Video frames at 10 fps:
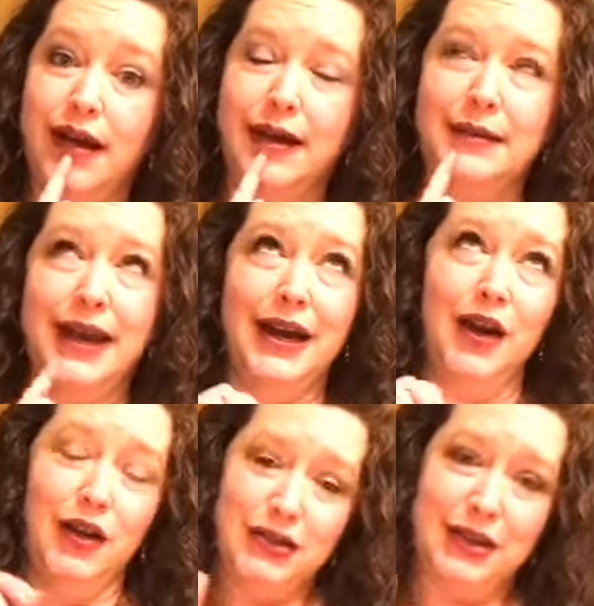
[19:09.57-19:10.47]
I'm kind
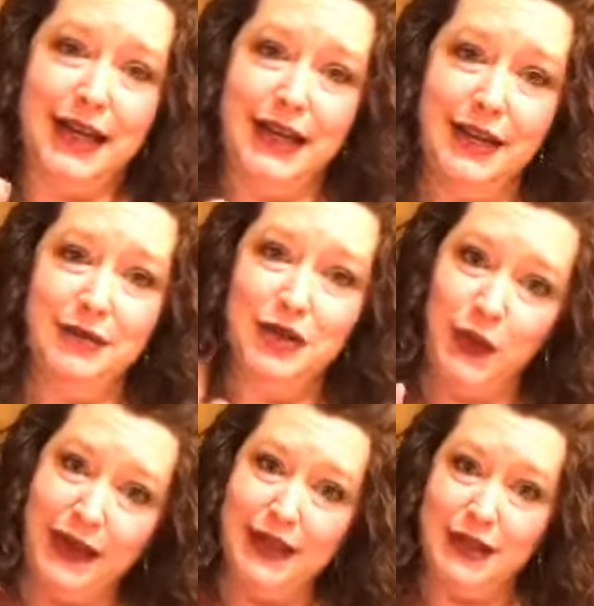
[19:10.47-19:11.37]
of alternating
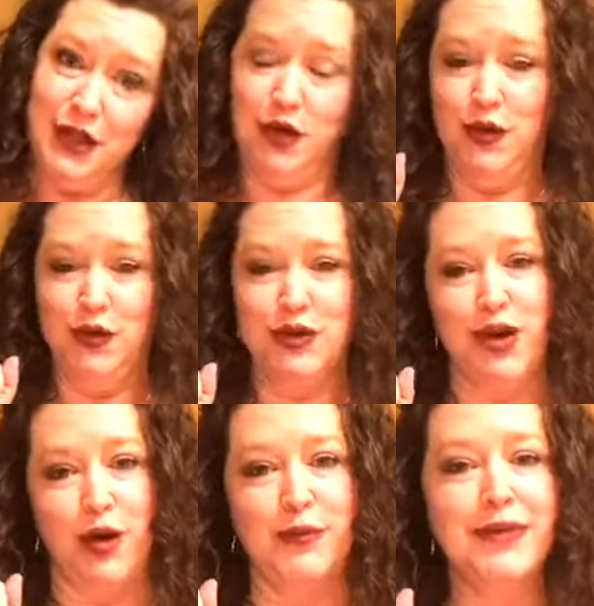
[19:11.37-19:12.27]
between the two.
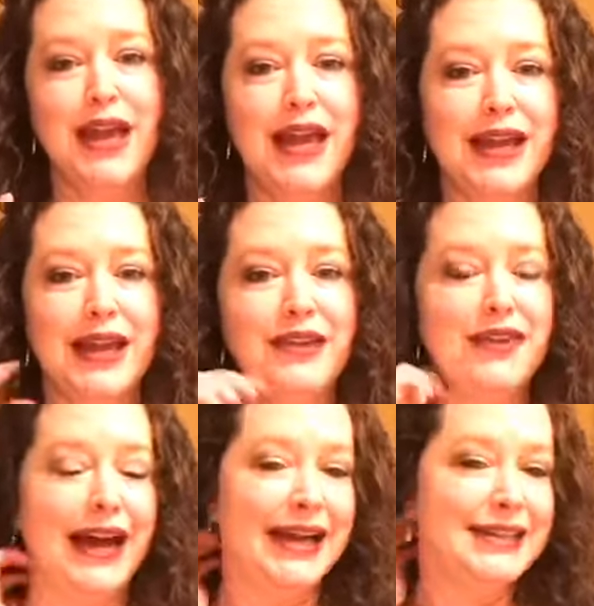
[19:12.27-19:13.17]
So
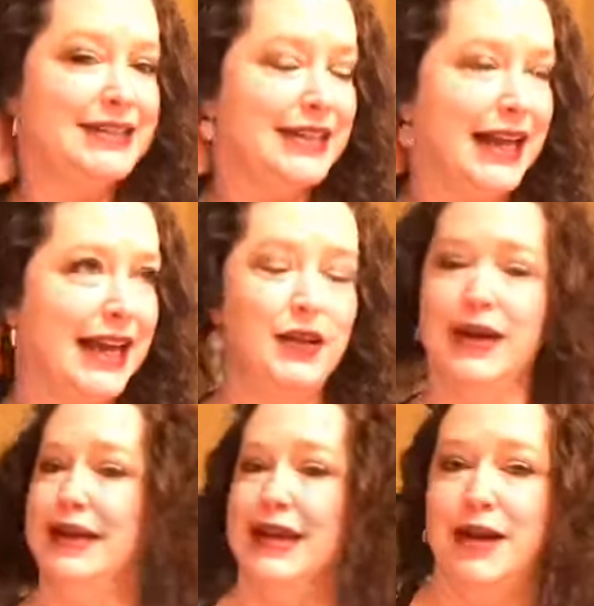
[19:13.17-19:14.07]
if I had to say, do
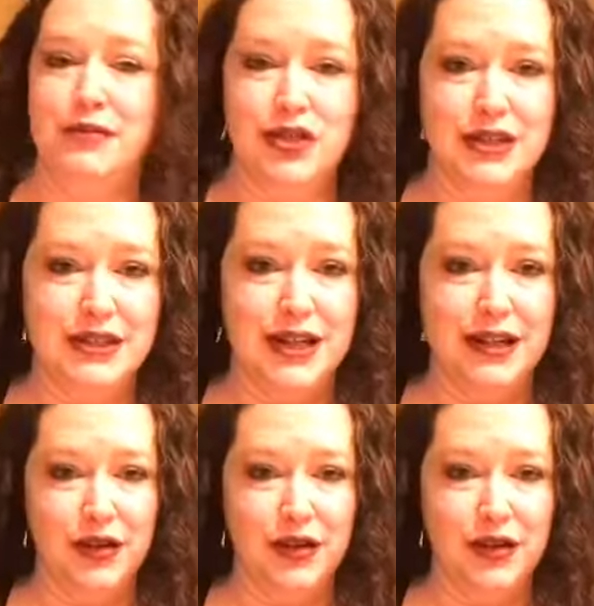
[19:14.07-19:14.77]
I get up just